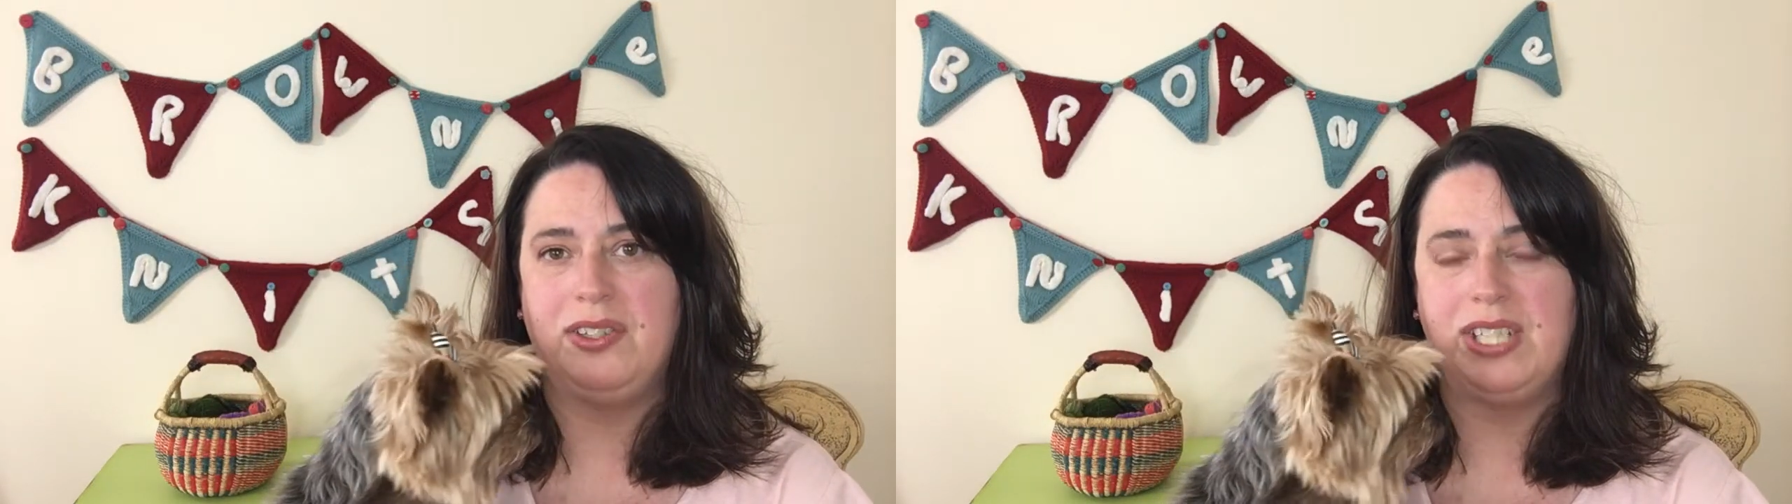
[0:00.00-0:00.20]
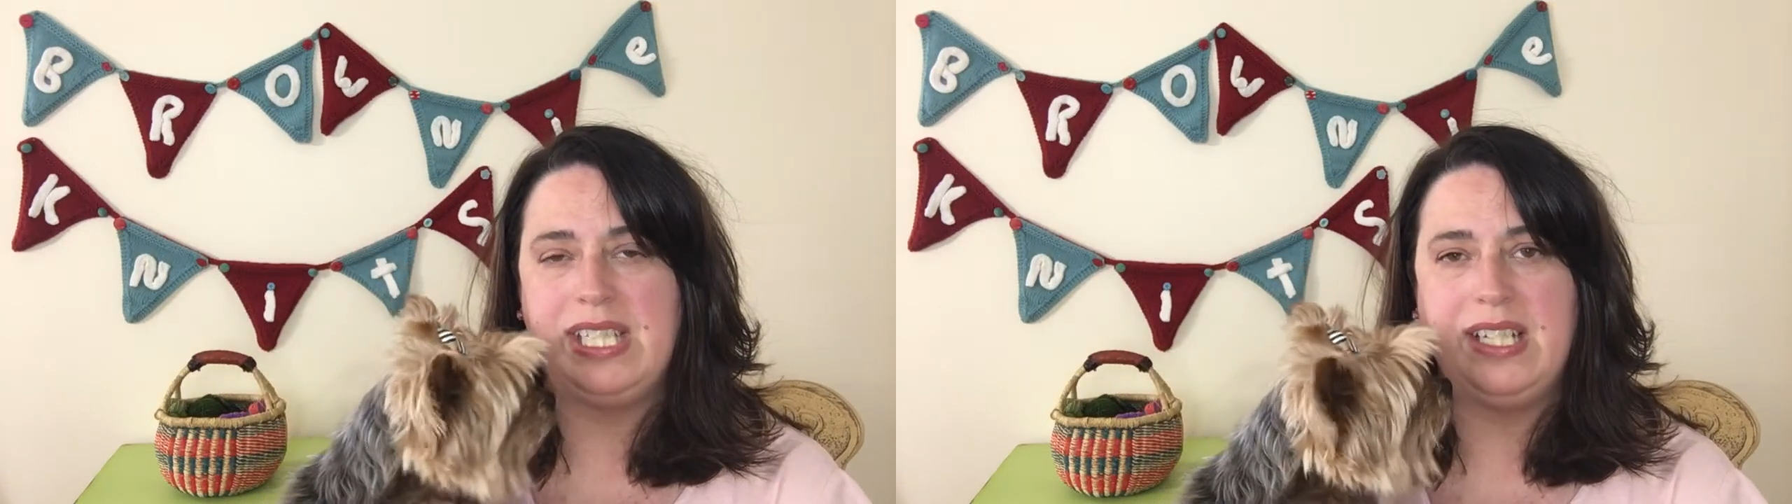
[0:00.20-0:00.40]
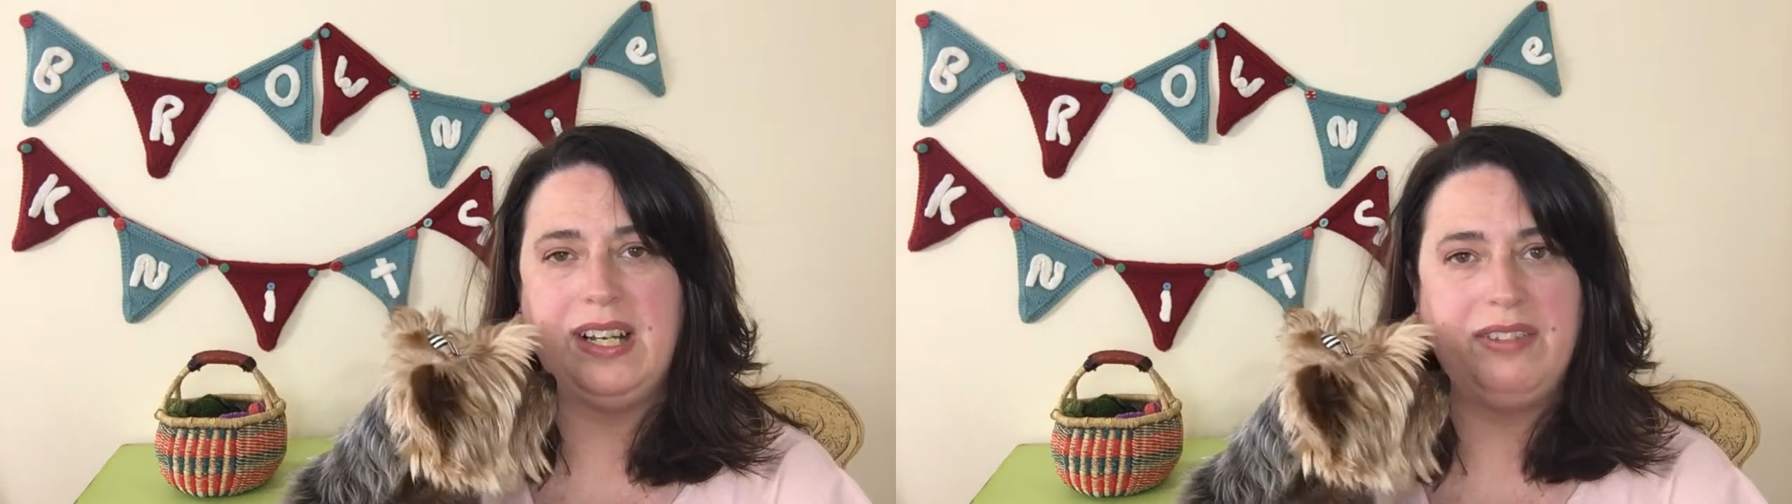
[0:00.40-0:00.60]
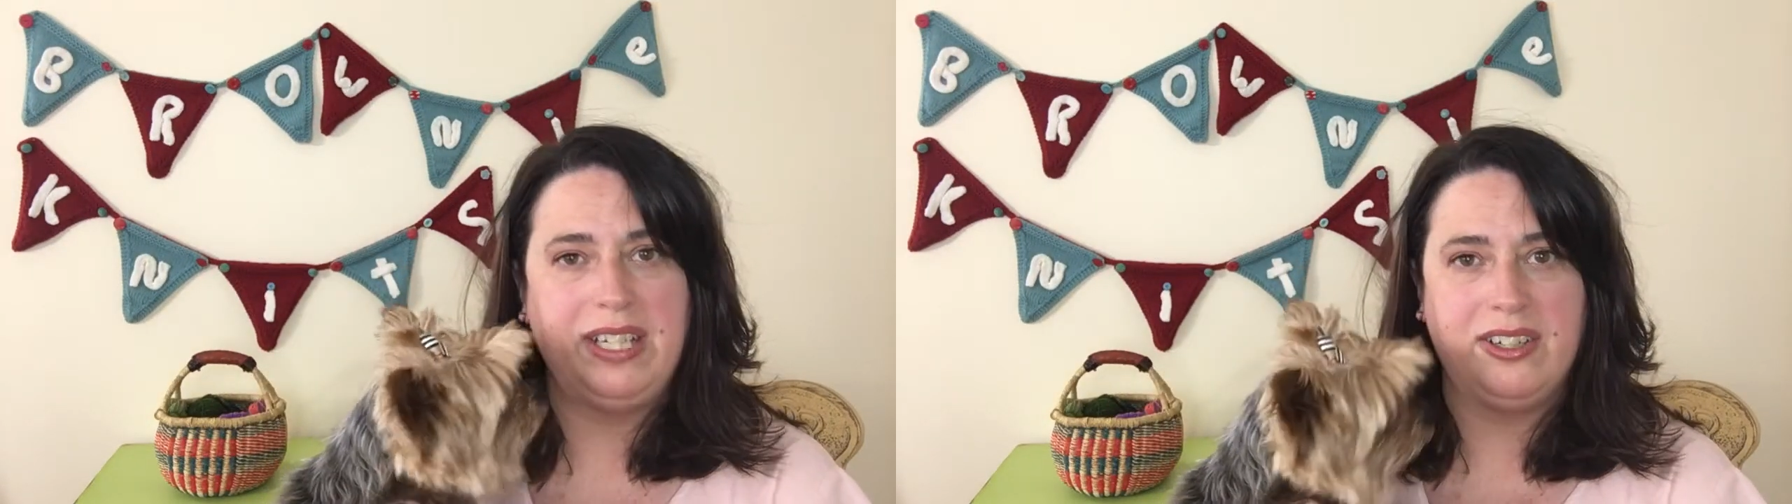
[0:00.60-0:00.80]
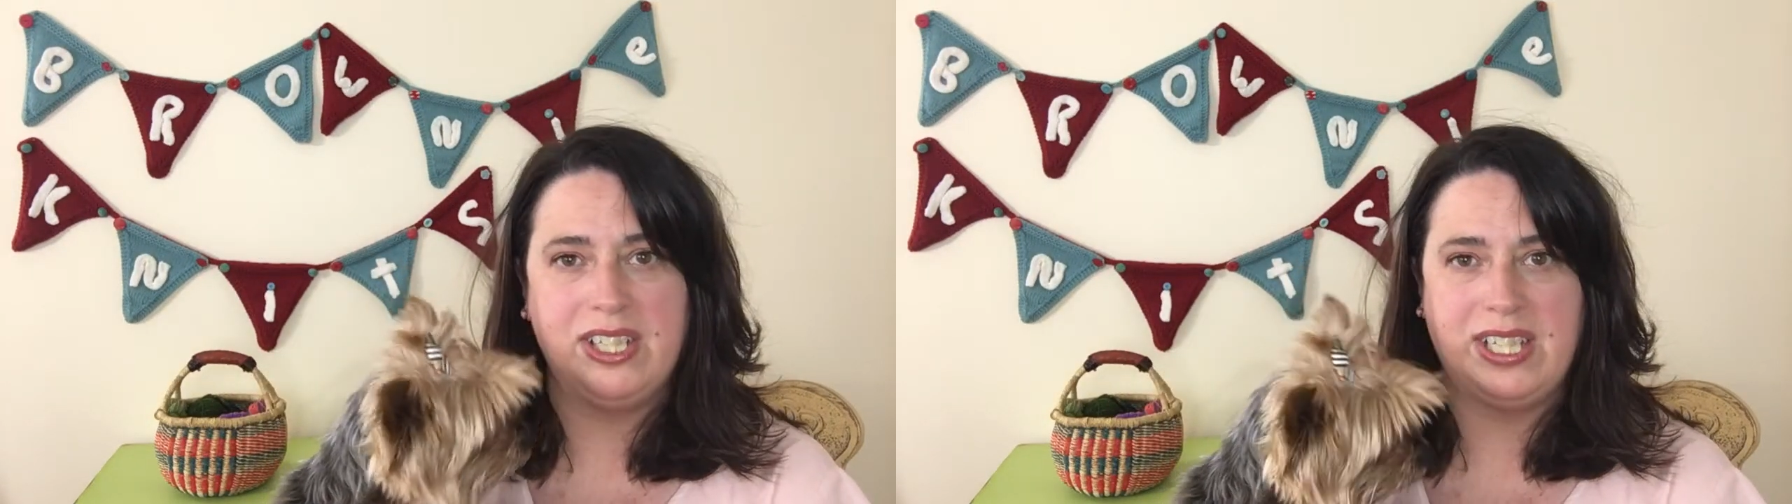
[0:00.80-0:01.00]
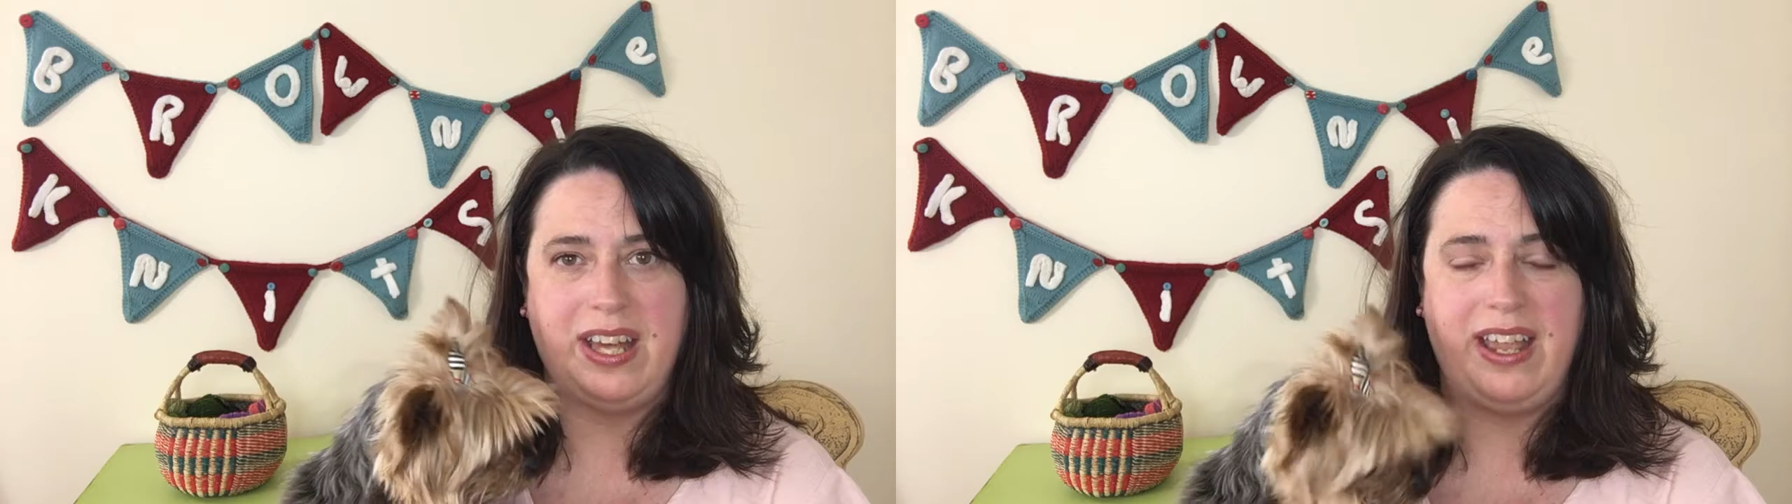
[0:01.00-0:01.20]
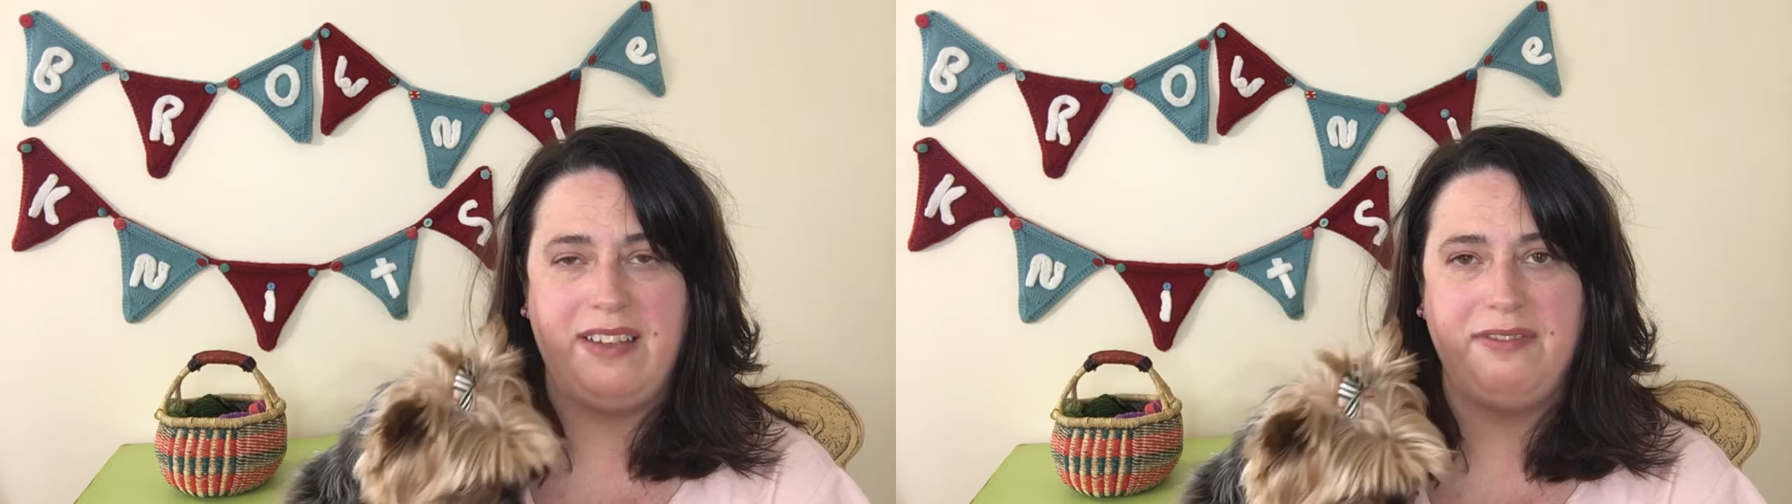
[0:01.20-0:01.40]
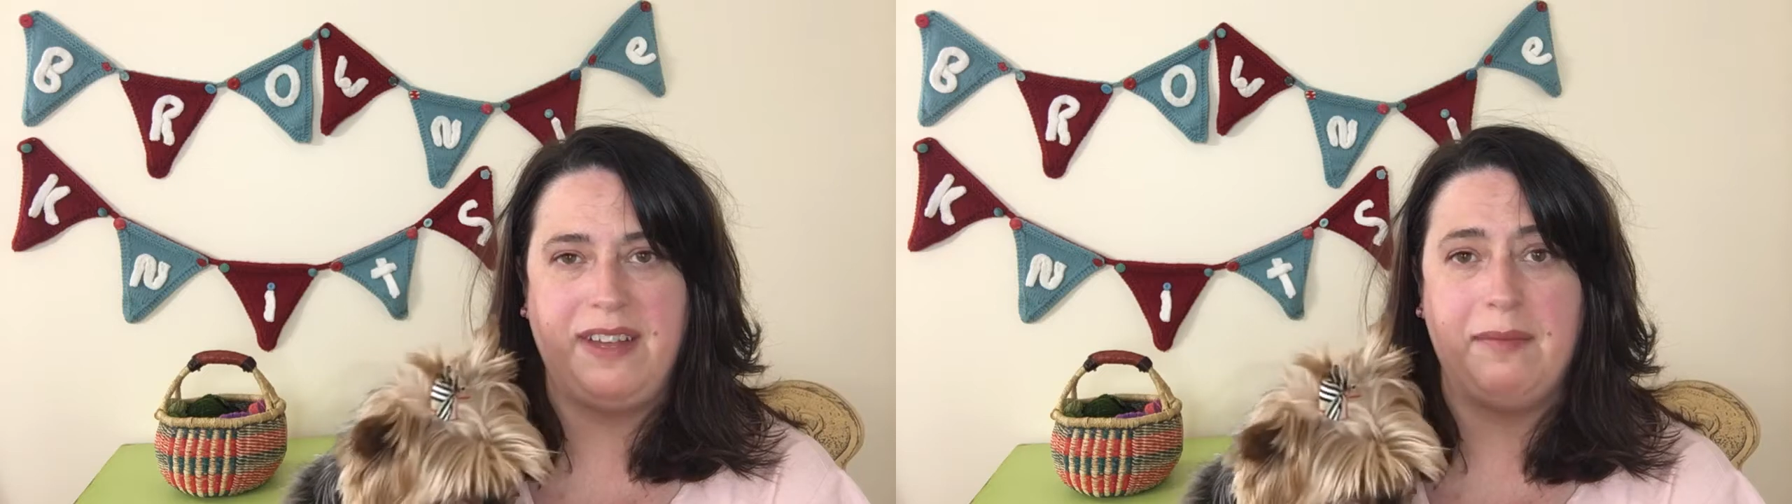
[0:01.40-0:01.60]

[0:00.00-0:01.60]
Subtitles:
Christina of A Knitter's Life